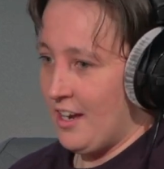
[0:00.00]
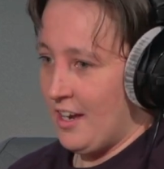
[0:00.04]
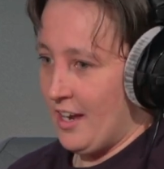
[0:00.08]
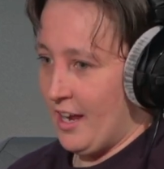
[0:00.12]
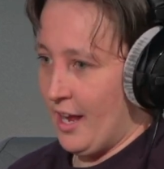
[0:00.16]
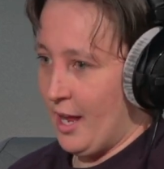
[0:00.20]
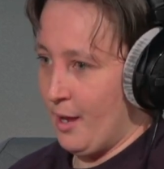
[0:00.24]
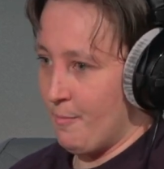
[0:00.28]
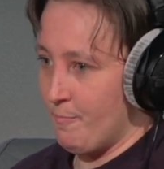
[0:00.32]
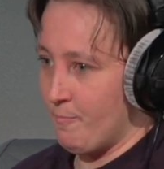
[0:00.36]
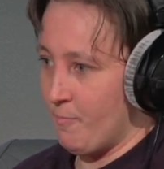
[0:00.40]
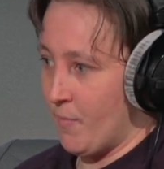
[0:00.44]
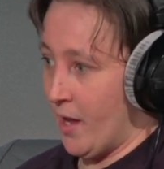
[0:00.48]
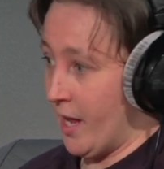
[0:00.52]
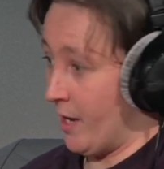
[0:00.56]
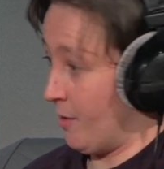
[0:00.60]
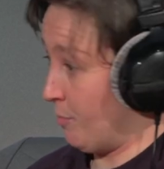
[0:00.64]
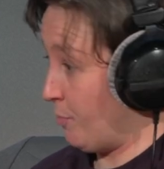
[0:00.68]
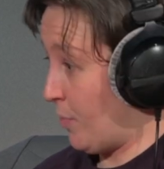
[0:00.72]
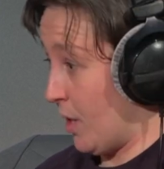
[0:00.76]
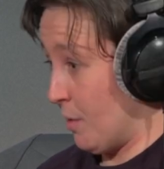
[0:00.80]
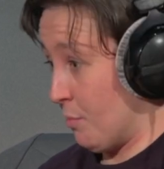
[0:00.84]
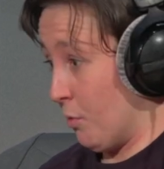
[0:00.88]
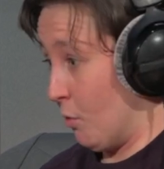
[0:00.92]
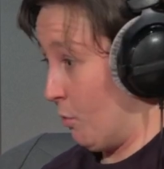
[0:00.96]

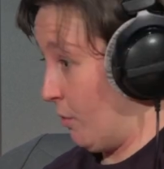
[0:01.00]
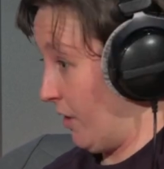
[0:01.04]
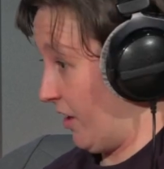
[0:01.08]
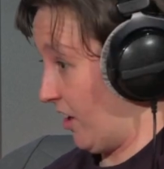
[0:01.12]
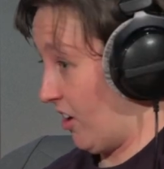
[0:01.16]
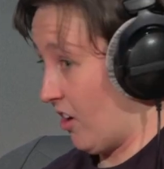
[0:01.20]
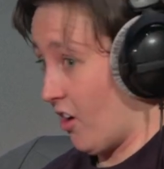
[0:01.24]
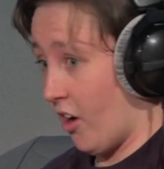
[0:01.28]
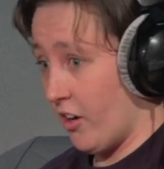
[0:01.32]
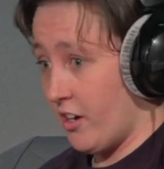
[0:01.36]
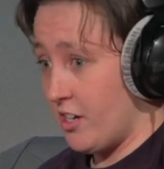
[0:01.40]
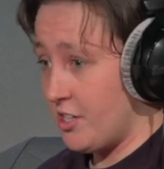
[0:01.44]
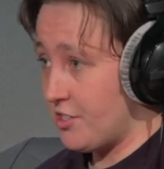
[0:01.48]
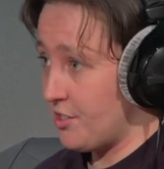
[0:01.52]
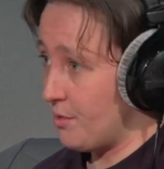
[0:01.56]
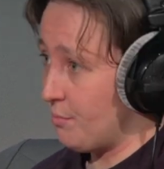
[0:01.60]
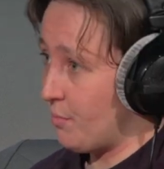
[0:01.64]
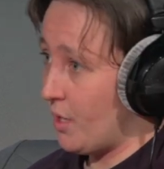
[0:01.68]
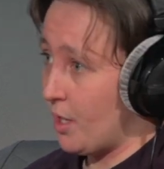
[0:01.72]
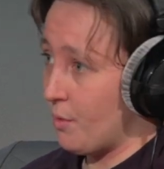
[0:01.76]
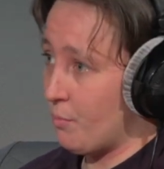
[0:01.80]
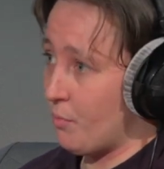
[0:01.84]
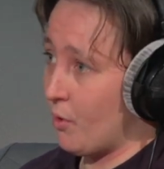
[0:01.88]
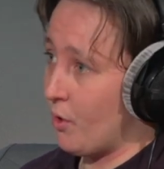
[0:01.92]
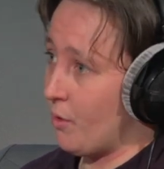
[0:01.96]
And people were encouraging
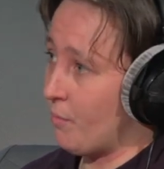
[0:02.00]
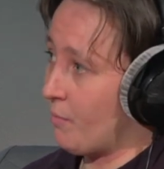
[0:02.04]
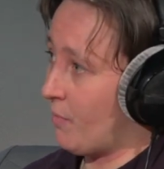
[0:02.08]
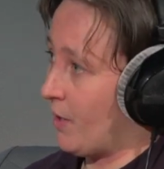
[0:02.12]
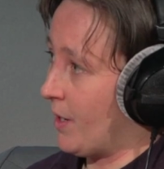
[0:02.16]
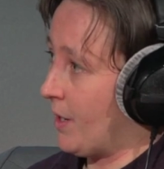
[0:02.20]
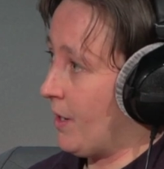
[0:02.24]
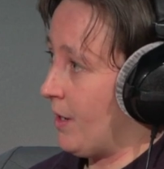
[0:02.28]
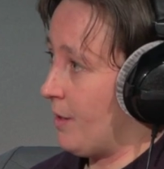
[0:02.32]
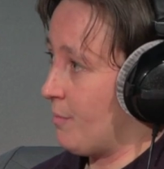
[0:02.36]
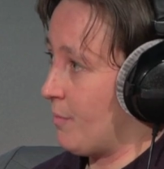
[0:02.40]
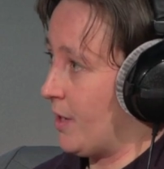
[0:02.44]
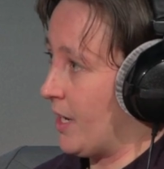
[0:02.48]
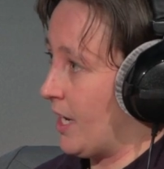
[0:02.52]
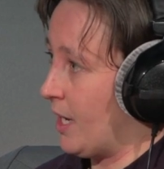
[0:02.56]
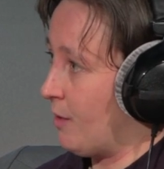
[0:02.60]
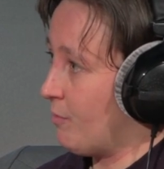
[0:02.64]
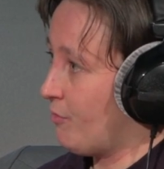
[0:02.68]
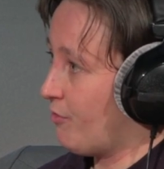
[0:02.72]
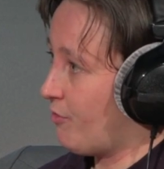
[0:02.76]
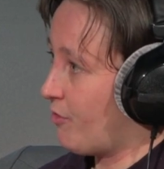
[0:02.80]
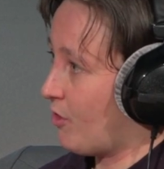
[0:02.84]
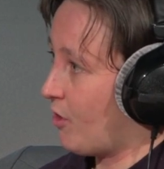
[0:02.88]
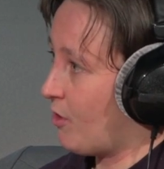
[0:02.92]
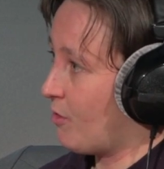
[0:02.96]
me to put my
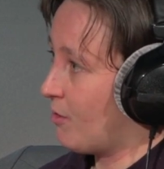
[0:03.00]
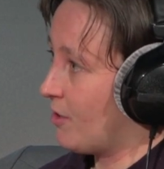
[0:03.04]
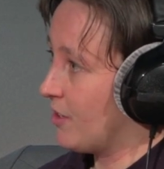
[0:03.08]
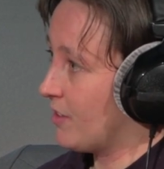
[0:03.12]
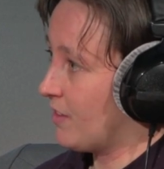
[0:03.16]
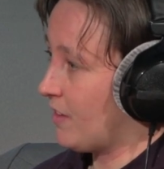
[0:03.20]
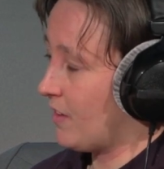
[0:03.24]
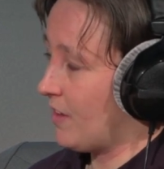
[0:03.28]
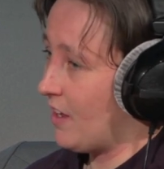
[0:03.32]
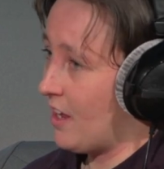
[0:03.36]
name forward.